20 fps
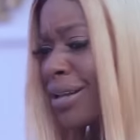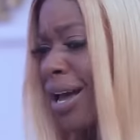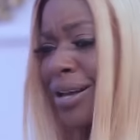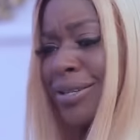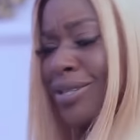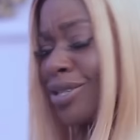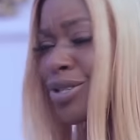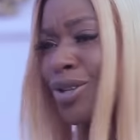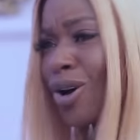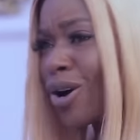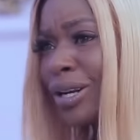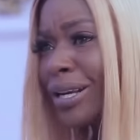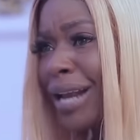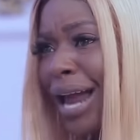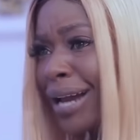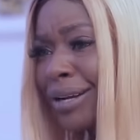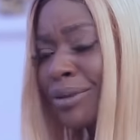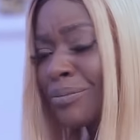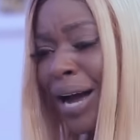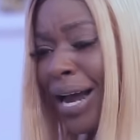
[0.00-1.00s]
That's not
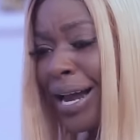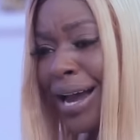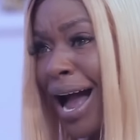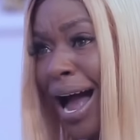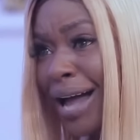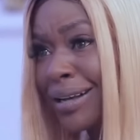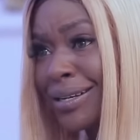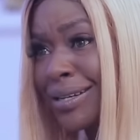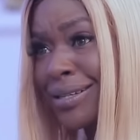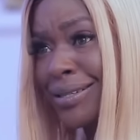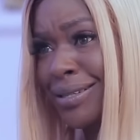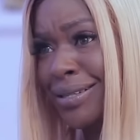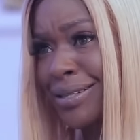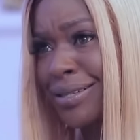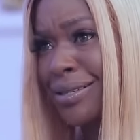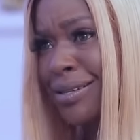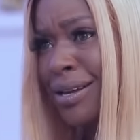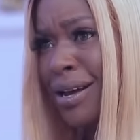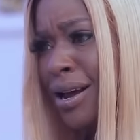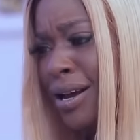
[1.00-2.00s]
like my
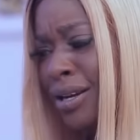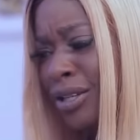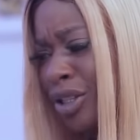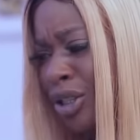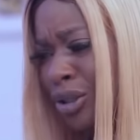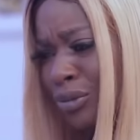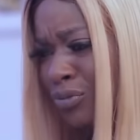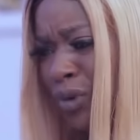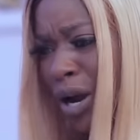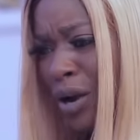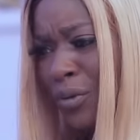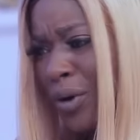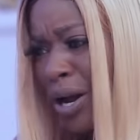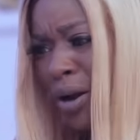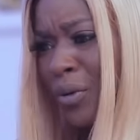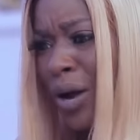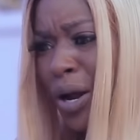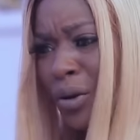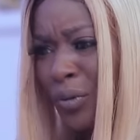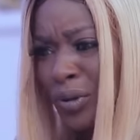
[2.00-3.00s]
Alice.
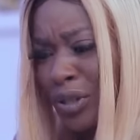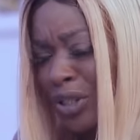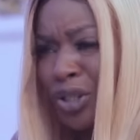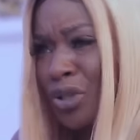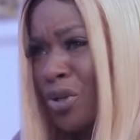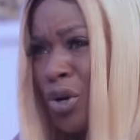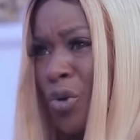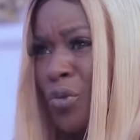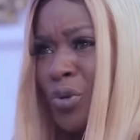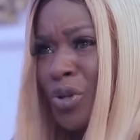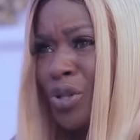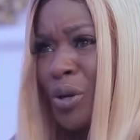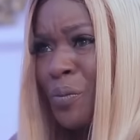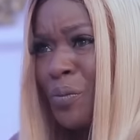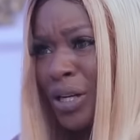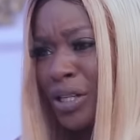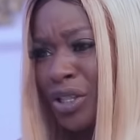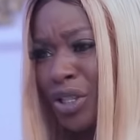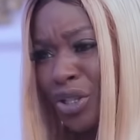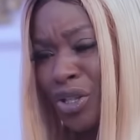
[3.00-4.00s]
Why would she go with
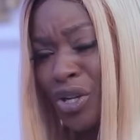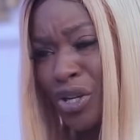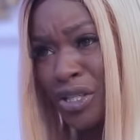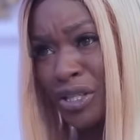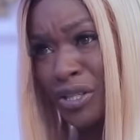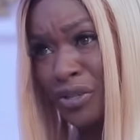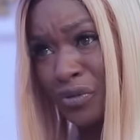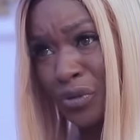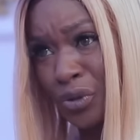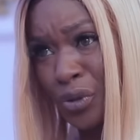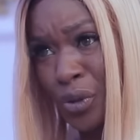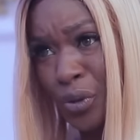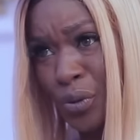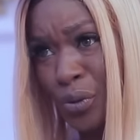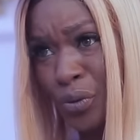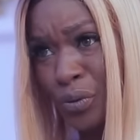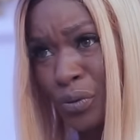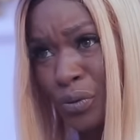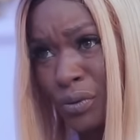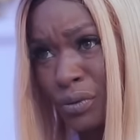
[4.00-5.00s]
somebody she doesn't even
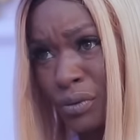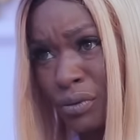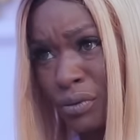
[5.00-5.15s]
know?